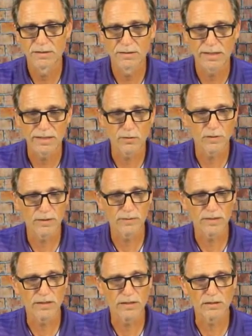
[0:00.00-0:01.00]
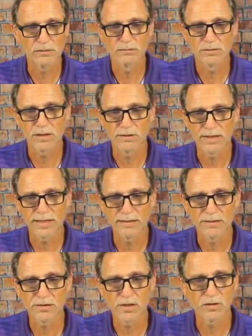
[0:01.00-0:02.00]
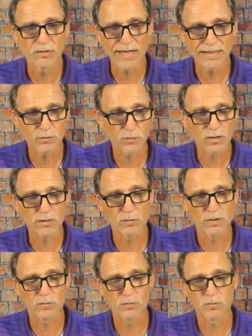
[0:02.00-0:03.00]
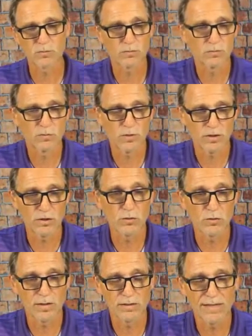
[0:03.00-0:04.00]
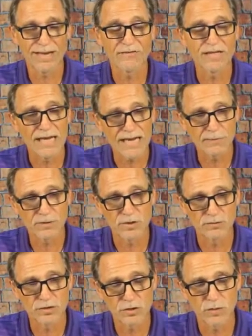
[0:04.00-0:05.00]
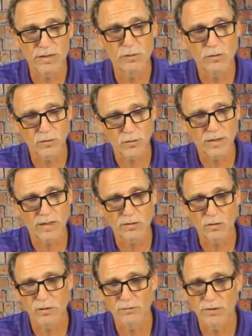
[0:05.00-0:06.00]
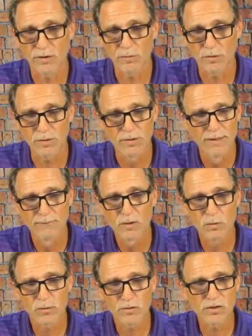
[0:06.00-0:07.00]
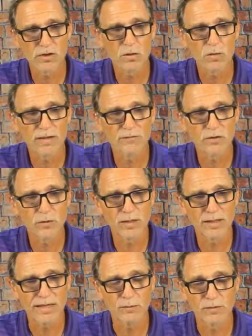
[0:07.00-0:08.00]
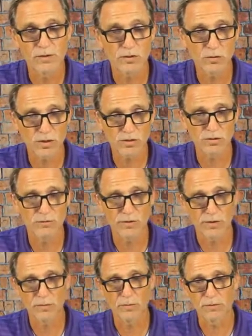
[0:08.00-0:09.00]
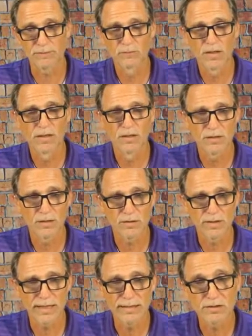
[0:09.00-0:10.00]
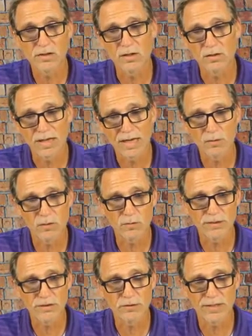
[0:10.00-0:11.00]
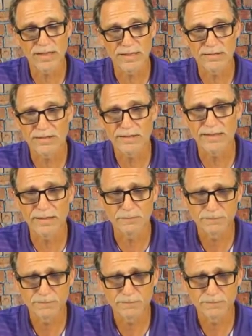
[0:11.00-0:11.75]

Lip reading: and away we go. All right, so that's really what you have the option of doing with a regular old variable. Well, there's no way of doing that with a structured variable. Okay, so how would we do that instead?